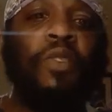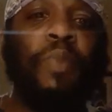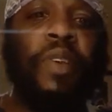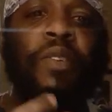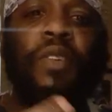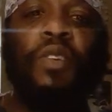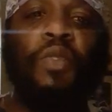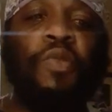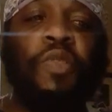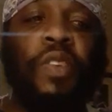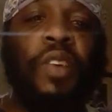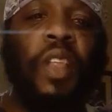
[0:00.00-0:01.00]
basically goes
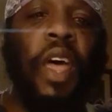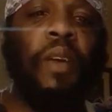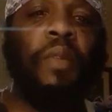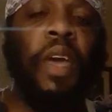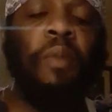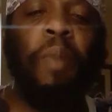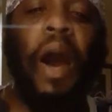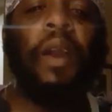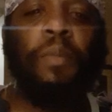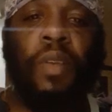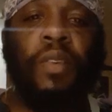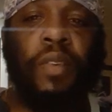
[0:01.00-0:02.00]
into like
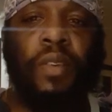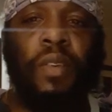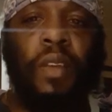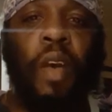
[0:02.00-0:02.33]
bottomless.